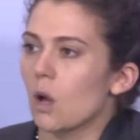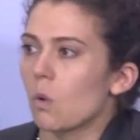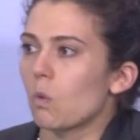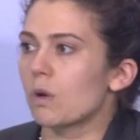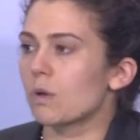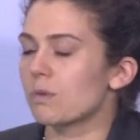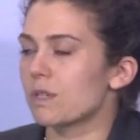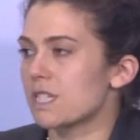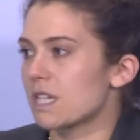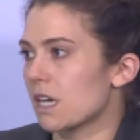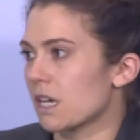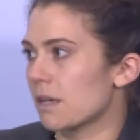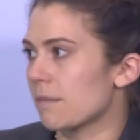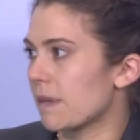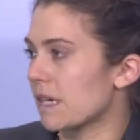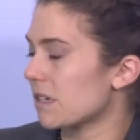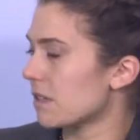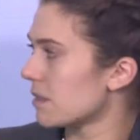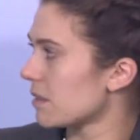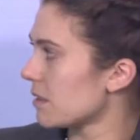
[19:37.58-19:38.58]
When we talk
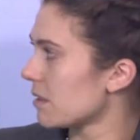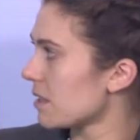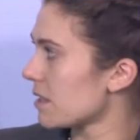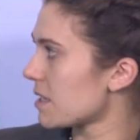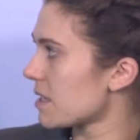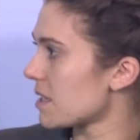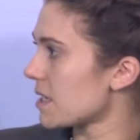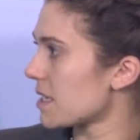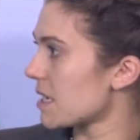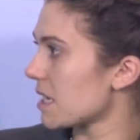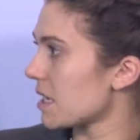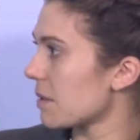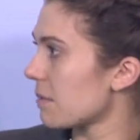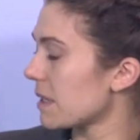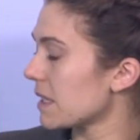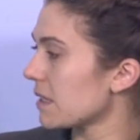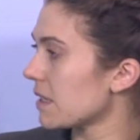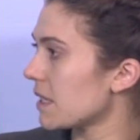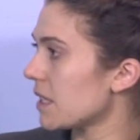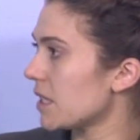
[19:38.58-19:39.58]
about
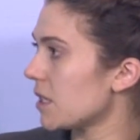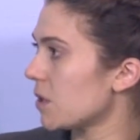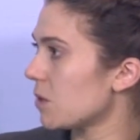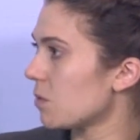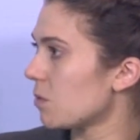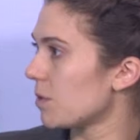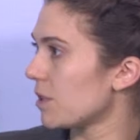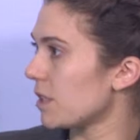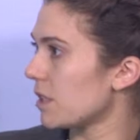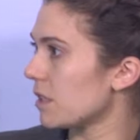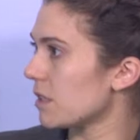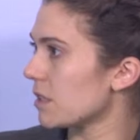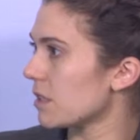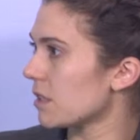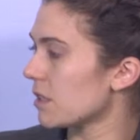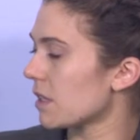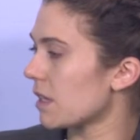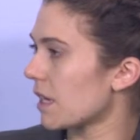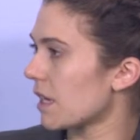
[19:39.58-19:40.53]
sustainability, we